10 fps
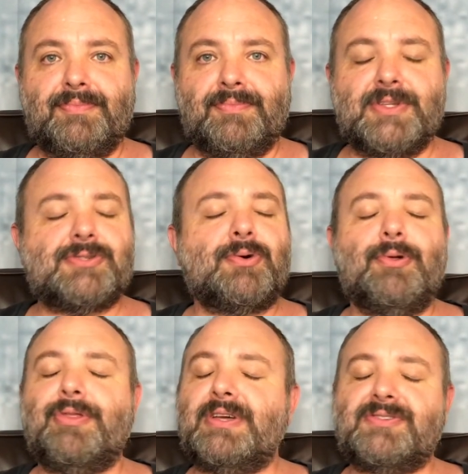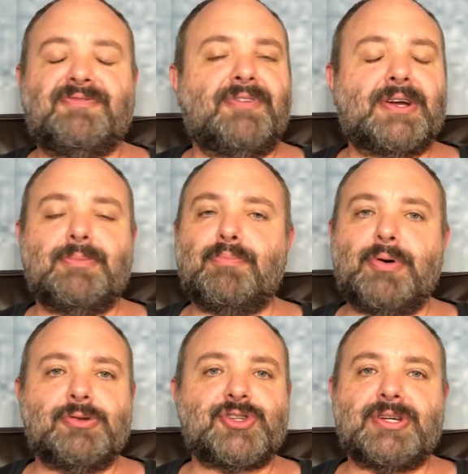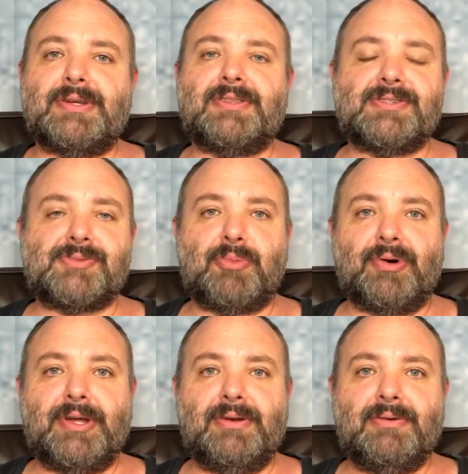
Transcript: This whole thing's fucking bullshit at this point.